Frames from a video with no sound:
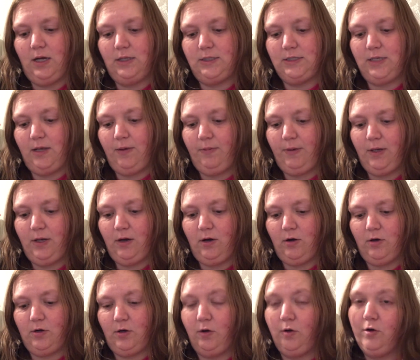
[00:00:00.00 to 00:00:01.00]
Debbie,
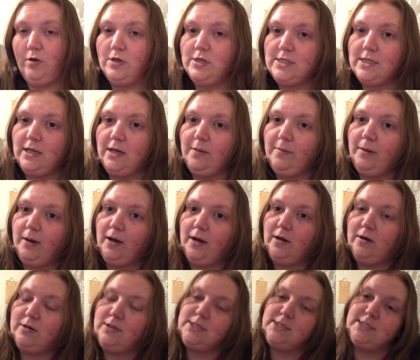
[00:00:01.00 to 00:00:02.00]
her daughter, is getting
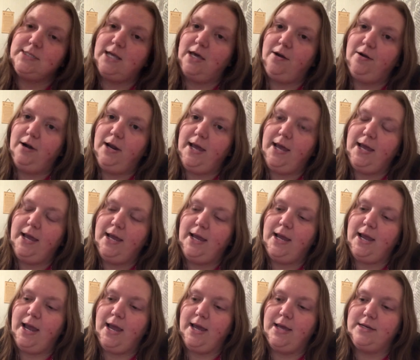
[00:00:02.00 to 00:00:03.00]
married on
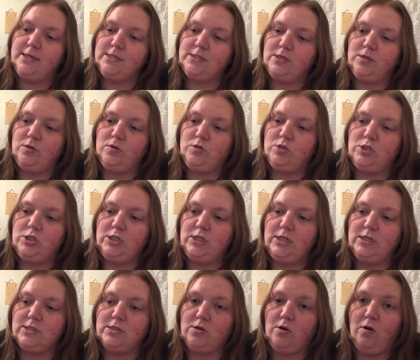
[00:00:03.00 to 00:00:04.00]
Saturday, and so
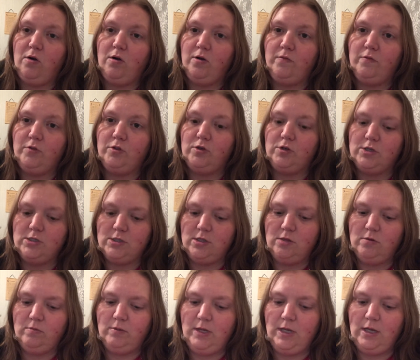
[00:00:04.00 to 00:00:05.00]
she is gone for the rest
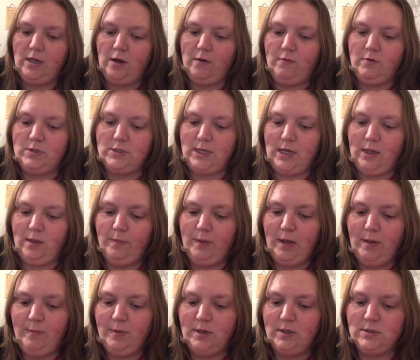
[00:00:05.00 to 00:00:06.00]
of the week over to
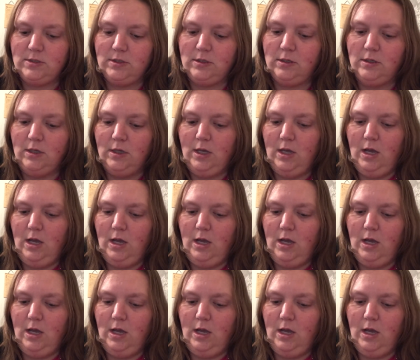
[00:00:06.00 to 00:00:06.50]
Alabama to